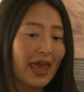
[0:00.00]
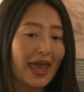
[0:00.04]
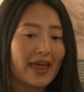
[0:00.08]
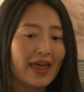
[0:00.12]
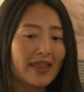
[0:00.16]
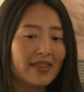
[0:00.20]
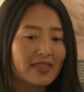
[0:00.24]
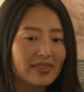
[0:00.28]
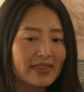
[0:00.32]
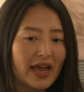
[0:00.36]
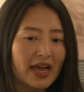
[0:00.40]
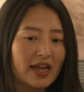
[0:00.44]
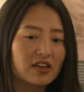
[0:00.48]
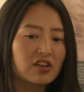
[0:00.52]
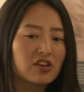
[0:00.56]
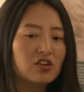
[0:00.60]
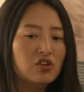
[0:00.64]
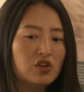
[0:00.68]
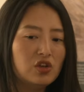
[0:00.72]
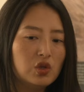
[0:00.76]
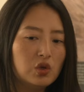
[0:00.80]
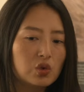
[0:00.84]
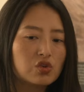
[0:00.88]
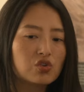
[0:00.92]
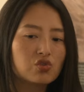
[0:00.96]
And that
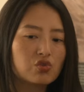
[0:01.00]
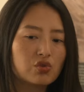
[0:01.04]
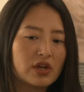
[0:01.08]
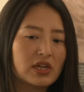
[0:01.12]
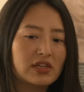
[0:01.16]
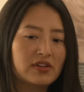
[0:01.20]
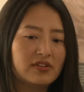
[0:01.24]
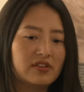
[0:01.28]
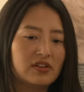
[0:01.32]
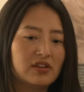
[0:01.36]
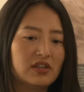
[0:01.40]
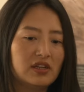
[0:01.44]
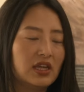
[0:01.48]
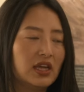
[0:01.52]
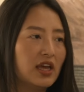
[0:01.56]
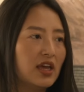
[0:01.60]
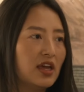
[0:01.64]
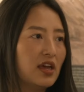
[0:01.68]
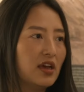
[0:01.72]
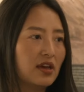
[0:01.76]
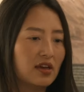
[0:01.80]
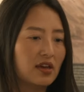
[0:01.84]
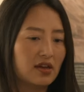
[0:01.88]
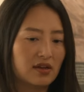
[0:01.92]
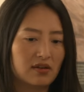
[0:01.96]
neutrality
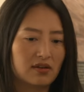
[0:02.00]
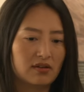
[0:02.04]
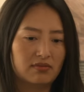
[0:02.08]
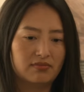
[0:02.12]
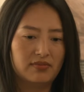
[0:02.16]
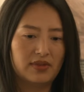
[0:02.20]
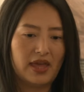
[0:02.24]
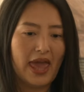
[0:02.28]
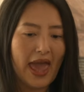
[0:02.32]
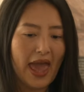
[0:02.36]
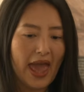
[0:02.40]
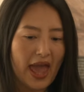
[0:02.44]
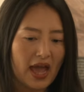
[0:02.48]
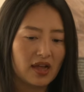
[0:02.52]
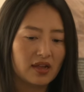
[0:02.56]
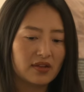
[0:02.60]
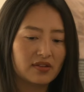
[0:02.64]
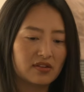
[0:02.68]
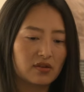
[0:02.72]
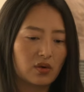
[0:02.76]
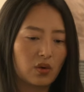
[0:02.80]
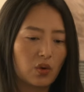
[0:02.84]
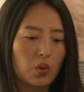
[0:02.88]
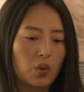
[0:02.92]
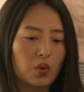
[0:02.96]
um,
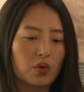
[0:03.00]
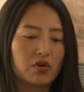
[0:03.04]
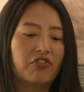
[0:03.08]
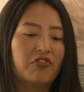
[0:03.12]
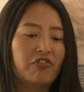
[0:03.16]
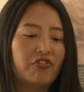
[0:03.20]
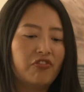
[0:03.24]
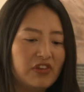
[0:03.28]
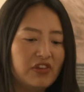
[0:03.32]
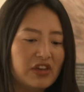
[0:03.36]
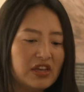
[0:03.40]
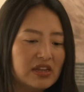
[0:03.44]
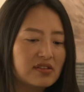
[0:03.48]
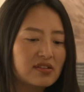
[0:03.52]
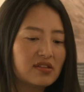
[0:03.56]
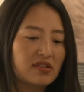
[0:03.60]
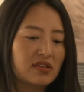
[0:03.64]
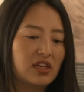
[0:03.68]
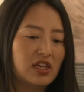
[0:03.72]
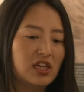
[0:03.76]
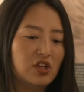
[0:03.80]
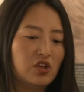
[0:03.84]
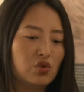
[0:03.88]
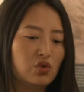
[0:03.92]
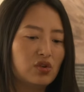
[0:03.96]
adds or feeds
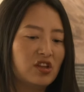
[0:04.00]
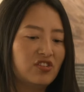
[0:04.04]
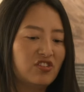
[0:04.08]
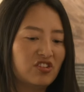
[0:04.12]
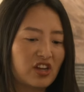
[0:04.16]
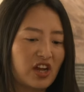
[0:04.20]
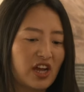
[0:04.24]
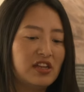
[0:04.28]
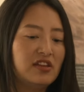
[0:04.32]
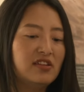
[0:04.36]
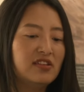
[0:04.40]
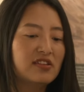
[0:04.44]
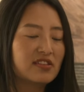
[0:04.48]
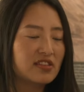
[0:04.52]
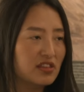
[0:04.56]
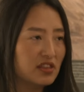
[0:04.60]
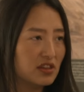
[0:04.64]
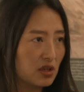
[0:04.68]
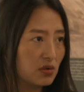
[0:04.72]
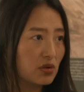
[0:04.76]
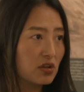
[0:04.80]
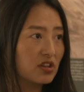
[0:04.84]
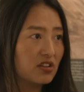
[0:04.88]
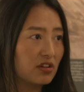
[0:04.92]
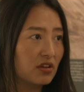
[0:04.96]
into the Chinese
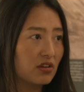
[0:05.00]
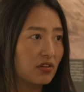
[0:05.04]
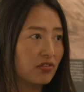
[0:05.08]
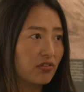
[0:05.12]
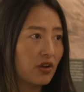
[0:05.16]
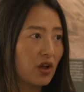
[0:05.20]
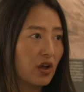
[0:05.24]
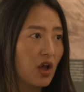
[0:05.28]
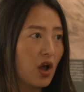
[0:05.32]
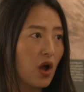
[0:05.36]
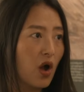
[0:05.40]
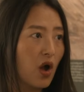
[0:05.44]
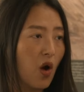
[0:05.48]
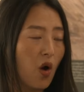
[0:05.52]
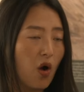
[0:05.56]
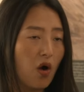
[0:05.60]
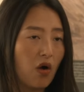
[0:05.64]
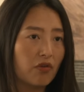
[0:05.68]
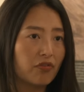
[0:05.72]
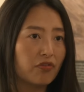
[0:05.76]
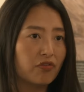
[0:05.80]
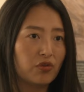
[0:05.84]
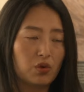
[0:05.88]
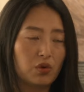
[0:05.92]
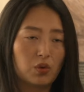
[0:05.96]
narrative
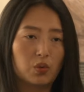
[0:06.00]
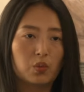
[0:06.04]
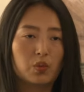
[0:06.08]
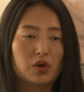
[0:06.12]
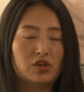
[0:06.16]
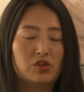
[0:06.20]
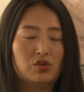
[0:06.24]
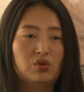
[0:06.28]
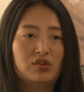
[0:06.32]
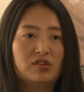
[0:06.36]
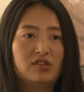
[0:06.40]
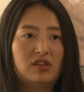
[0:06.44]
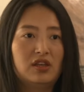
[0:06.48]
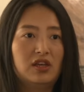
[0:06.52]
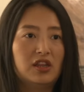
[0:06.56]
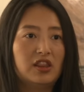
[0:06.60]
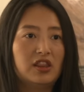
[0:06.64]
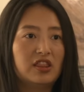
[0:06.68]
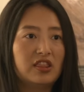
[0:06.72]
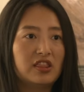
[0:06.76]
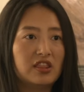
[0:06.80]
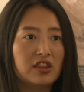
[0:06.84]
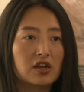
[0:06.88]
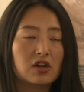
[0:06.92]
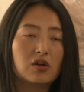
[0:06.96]
of, you know, what do you say,
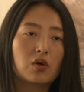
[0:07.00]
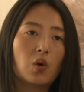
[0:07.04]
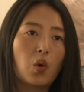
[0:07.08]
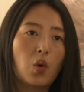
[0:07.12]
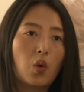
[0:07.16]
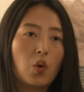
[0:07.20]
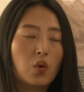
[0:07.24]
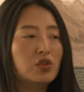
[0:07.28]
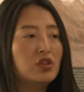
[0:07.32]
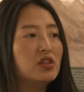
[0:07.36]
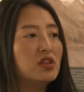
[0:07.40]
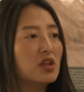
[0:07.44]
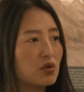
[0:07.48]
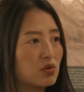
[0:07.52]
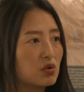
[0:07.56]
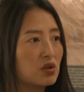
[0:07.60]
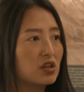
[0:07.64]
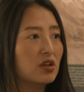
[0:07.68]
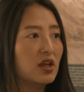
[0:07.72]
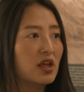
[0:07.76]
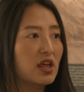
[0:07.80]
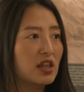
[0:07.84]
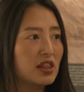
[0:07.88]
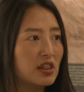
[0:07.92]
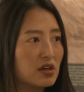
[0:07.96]
their own narr
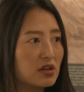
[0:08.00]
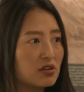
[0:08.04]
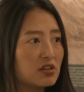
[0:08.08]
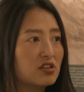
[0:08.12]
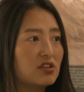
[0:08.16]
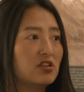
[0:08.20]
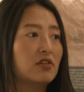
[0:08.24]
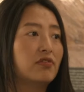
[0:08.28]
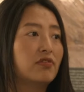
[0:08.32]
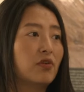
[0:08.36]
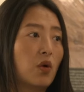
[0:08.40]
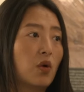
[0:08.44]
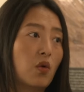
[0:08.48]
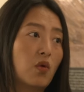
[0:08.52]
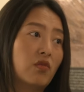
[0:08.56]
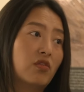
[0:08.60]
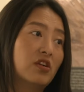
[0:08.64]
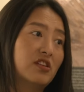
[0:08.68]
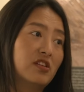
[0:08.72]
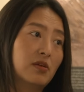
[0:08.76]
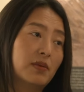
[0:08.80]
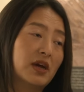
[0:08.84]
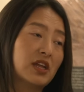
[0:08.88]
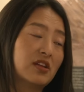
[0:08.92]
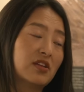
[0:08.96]
narrative over
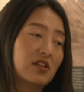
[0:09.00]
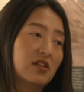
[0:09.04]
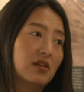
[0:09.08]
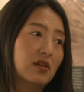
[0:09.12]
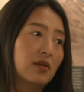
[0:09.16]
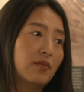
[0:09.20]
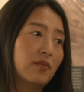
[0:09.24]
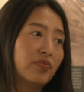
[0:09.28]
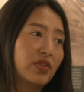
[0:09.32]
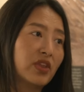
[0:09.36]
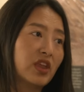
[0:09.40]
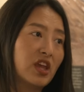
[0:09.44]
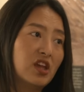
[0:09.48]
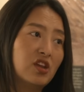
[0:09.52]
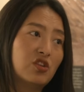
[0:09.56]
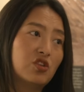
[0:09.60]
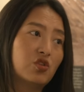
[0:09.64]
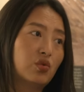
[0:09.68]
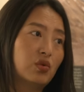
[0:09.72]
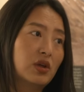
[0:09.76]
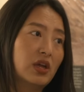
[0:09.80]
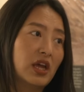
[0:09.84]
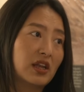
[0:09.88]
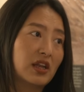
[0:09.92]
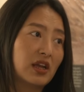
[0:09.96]
Tibetan
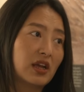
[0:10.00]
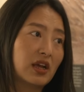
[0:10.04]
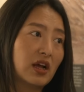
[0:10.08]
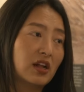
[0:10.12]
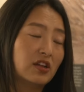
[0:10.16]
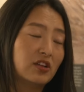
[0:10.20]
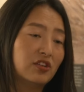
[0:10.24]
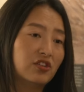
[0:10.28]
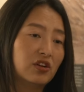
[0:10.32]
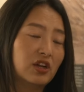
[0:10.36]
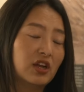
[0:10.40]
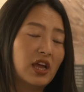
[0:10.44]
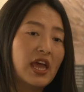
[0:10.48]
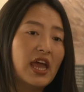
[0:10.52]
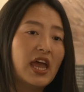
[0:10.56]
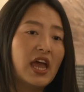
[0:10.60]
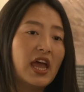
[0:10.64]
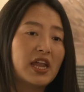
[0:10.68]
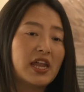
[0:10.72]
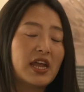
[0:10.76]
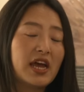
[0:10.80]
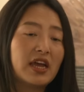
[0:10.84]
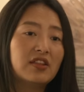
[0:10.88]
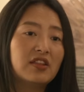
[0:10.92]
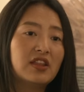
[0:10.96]
history and culture.
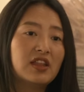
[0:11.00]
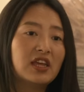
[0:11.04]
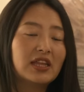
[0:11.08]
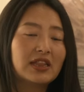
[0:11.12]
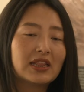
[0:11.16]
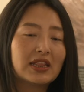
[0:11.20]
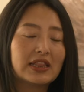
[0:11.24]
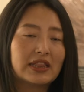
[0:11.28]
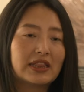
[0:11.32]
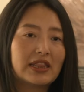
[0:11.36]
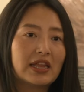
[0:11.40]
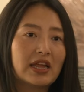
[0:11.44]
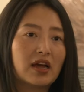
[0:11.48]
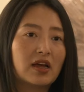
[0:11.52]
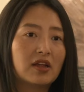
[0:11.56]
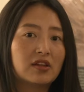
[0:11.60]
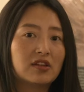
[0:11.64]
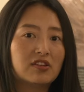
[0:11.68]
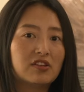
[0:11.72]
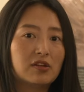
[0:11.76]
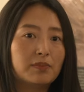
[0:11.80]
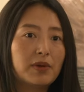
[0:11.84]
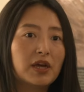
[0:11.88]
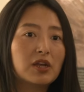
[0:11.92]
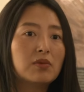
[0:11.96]
And I think
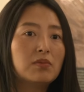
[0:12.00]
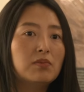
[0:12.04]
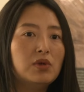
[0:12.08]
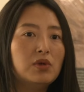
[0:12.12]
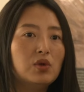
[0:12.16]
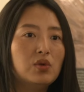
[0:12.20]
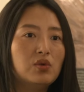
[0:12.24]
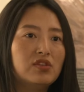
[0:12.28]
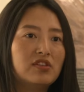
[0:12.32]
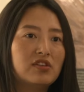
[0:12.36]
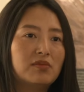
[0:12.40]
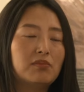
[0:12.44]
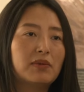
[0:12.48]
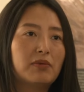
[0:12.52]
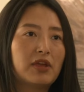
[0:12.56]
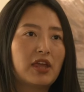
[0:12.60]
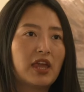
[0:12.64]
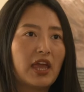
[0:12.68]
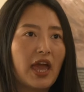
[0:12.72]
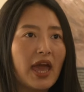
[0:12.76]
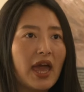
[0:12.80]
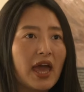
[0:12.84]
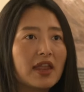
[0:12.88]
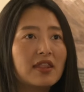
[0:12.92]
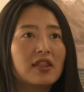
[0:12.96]
that Tibetan museum
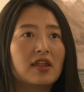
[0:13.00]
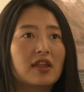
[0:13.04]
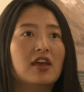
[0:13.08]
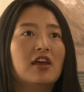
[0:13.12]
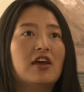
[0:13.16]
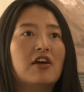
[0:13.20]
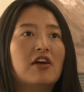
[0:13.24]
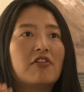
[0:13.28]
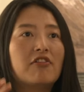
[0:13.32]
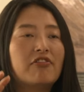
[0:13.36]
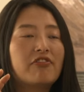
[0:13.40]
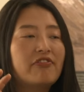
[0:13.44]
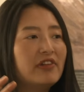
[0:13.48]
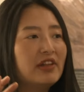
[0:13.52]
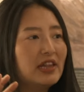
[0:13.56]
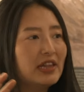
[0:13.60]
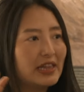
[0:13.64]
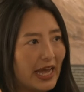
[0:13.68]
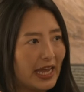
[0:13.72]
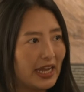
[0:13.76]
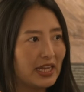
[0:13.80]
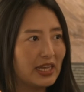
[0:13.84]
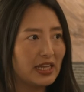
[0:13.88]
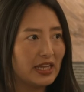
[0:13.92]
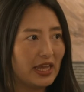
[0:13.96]
can fill
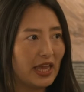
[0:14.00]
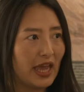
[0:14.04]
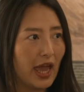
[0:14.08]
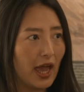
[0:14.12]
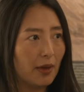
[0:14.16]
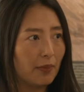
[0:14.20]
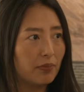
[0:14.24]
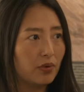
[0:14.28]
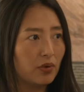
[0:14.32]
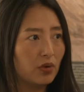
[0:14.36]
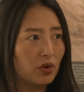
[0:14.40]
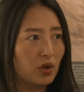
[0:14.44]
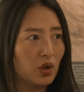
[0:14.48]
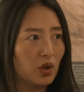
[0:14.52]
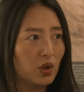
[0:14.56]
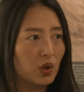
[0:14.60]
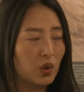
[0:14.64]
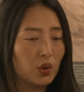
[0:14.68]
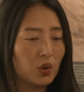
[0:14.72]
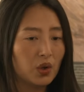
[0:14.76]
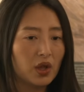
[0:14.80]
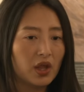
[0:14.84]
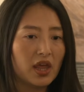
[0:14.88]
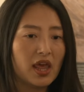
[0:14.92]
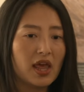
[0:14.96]
that gap, you
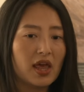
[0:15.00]
know.